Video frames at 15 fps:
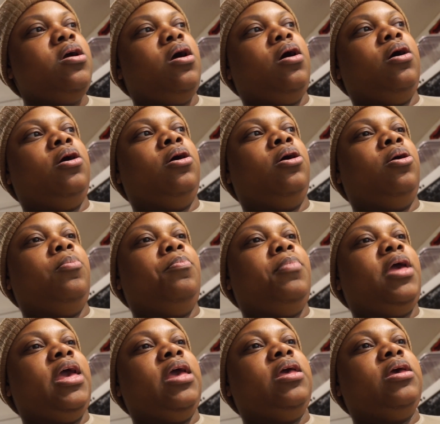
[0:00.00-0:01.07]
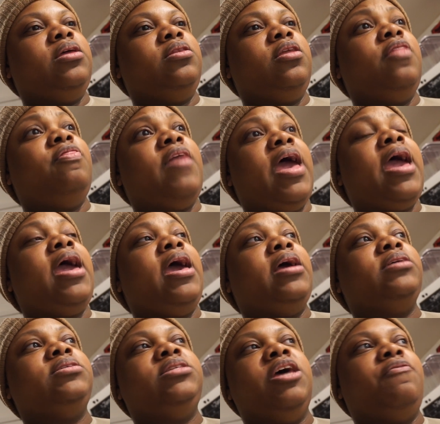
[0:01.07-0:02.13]
And that
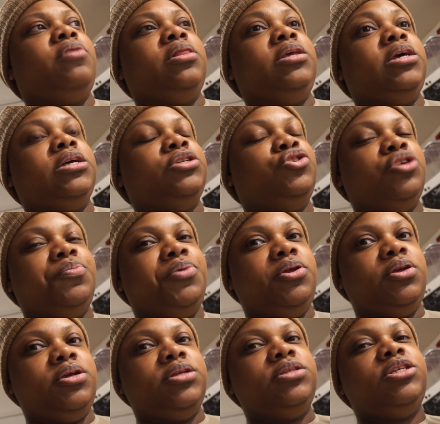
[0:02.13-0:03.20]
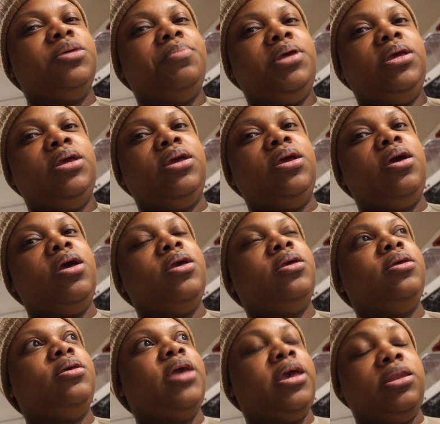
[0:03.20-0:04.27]
has definitely contributed to me
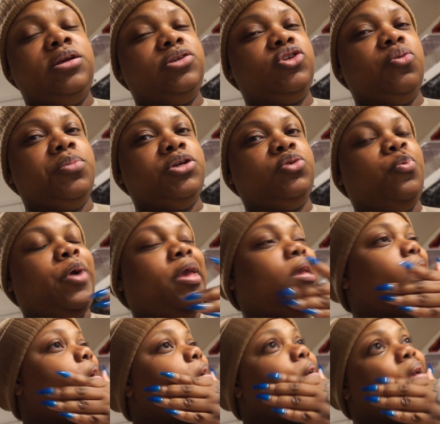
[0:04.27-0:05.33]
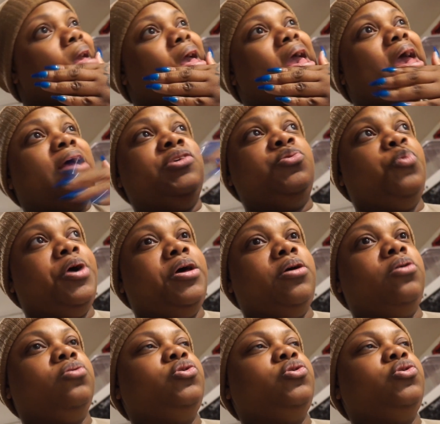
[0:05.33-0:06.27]
gaining so much weight as well.